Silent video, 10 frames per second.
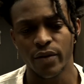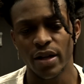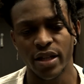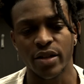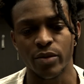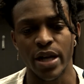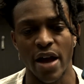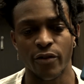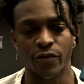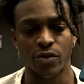I think we
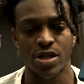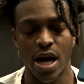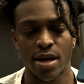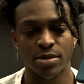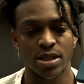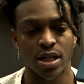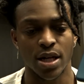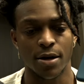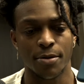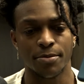have a few times.
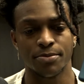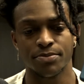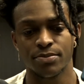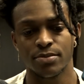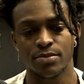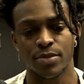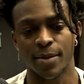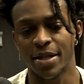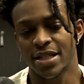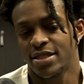
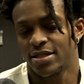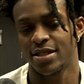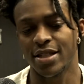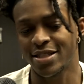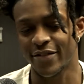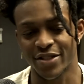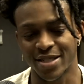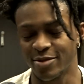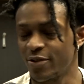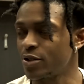But that's every
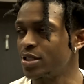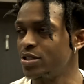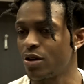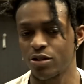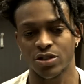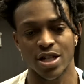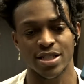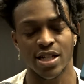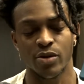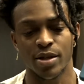team's focus. You always try
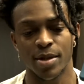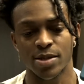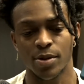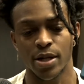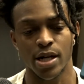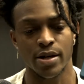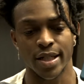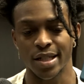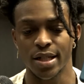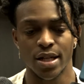to take away the best player,
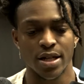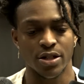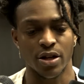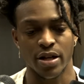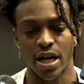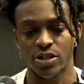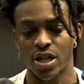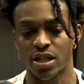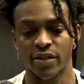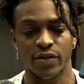and you kind of
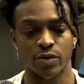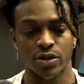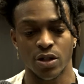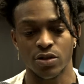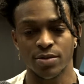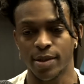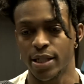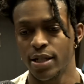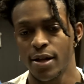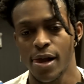try to live with the results.
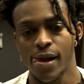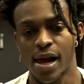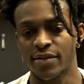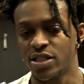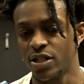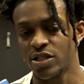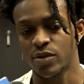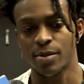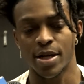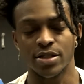But obviously, that's
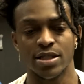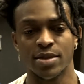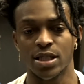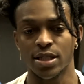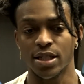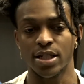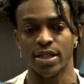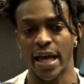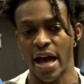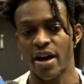one of the better teams in the league,
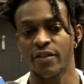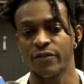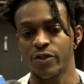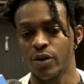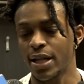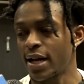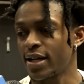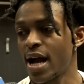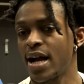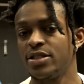and they have a lot
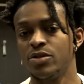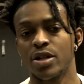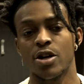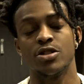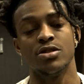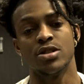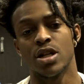of guys who can hurt you.